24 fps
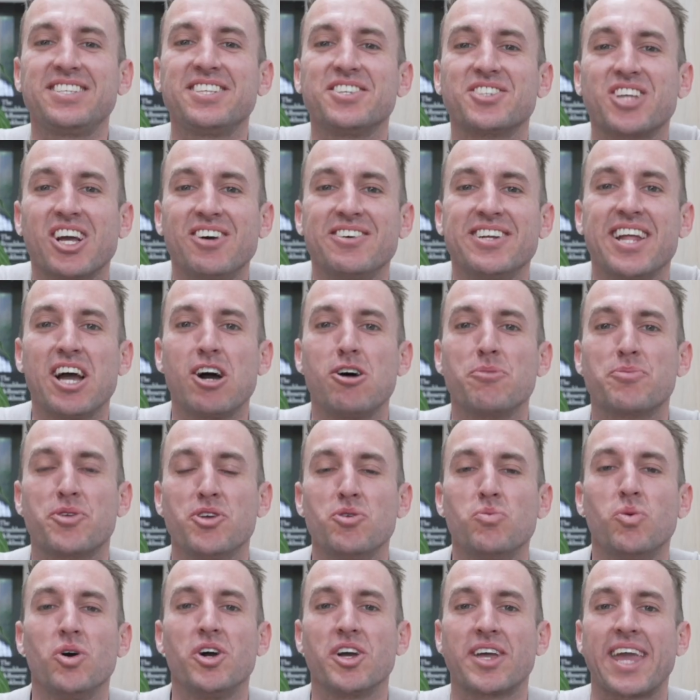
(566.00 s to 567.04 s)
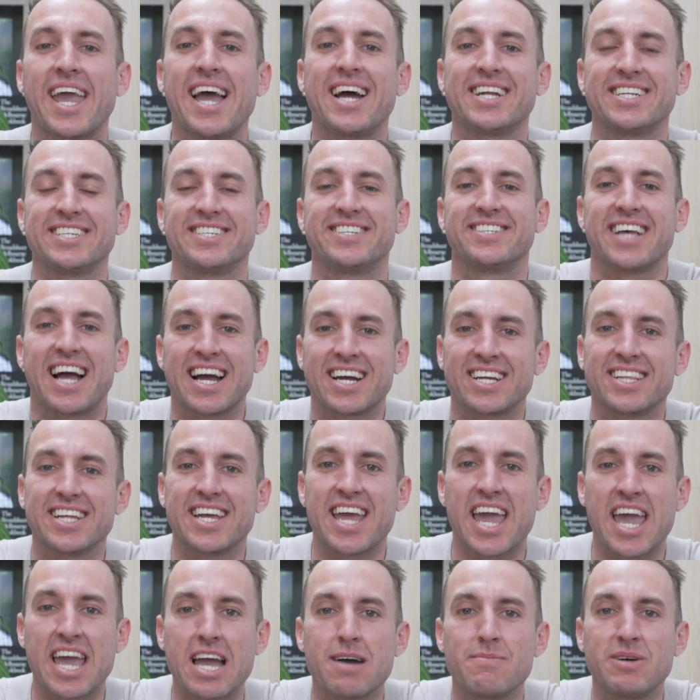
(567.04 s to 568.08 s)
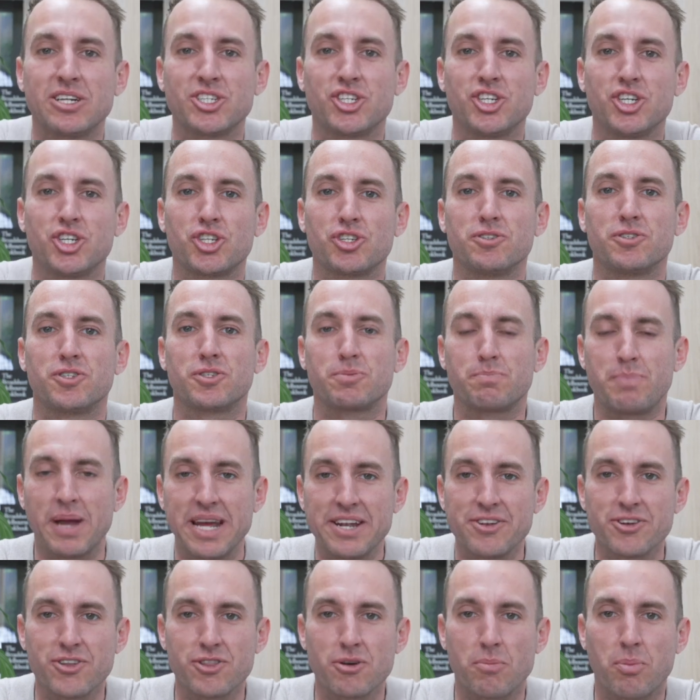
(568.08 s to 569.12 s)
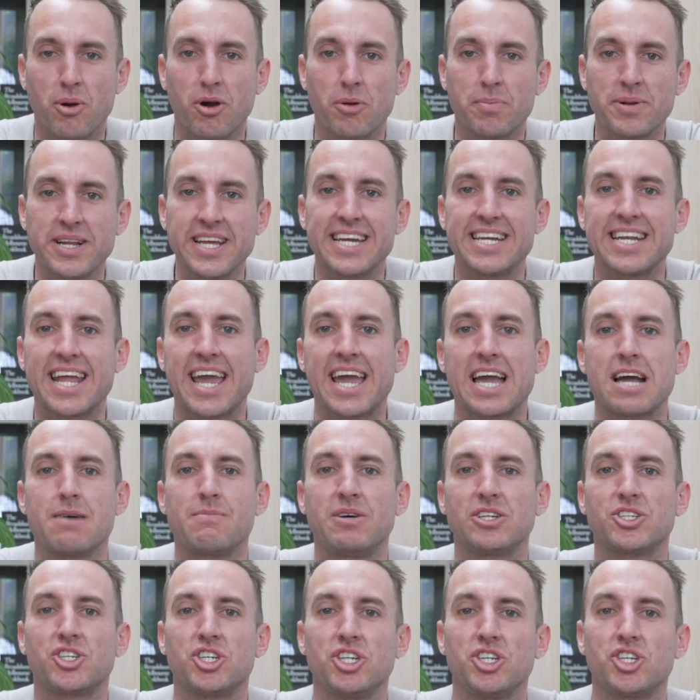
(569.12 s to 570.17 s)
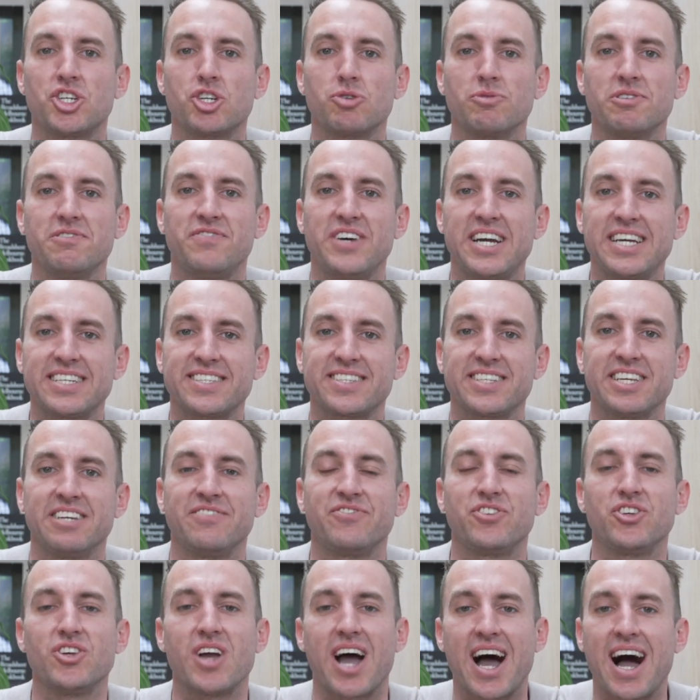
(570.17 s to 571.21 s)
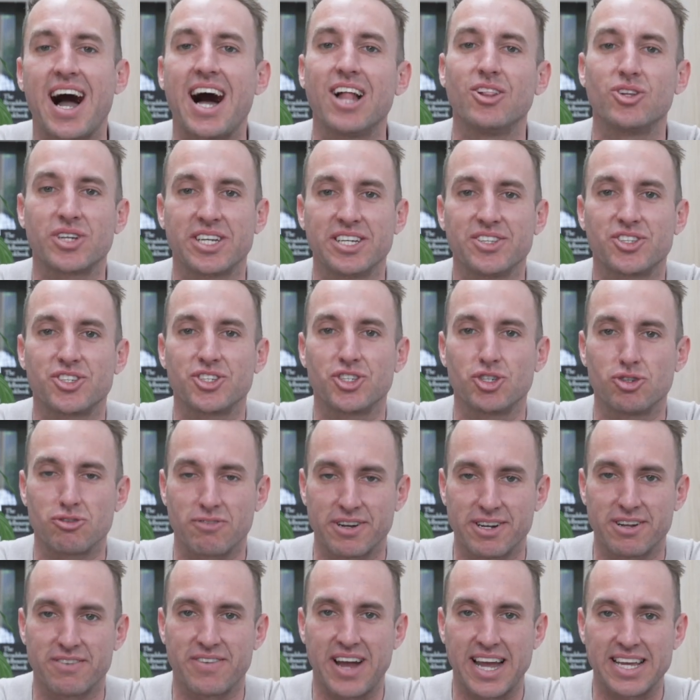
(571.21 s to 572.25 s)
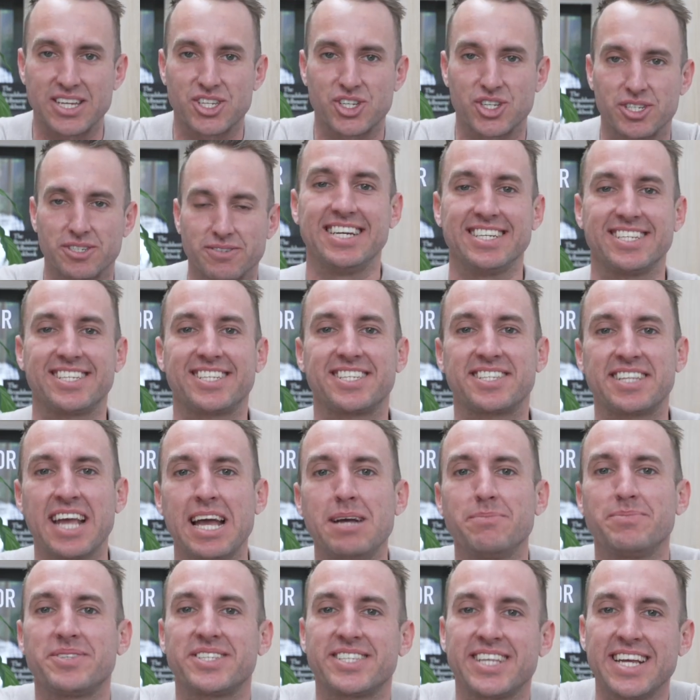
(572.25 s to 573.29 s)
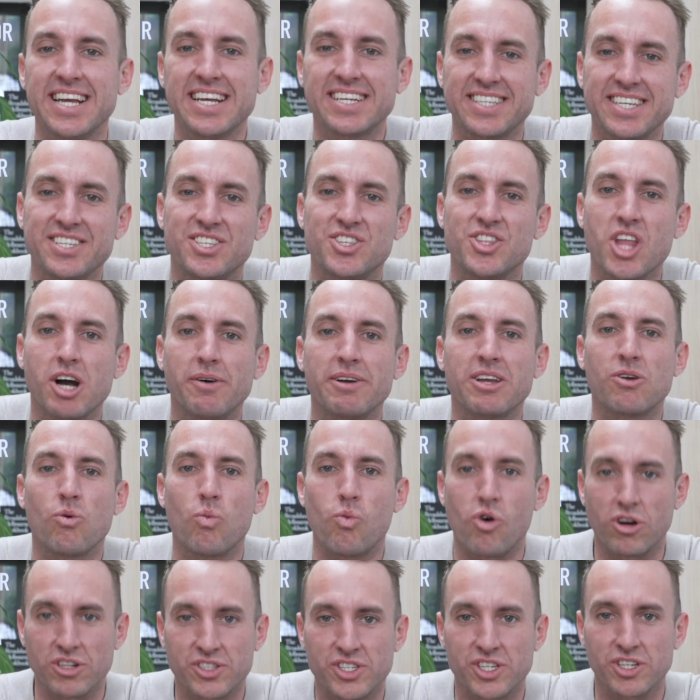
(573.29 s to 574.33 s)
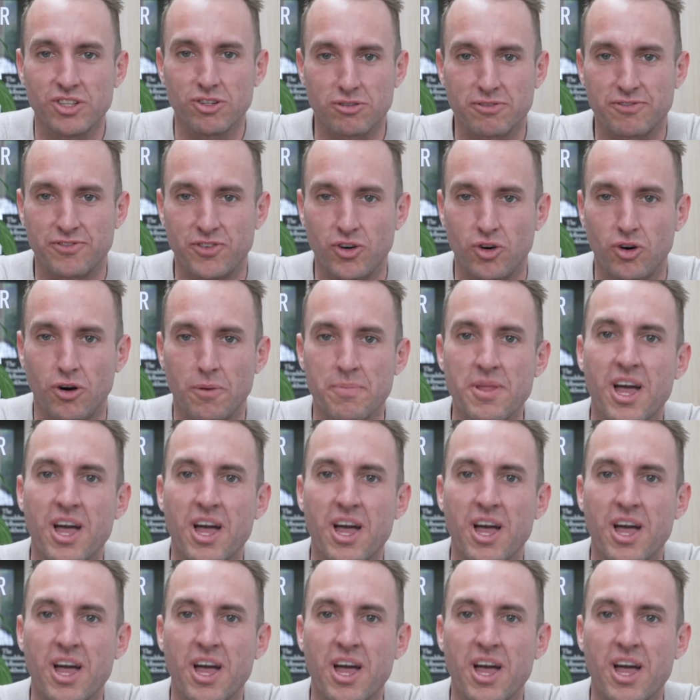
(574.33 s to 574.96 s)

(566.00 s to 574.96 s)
is going to help you work out exactly how much you should spend on the property and how much you should invest if you are looking to do a renovation. Step 6 is knowing what to look for.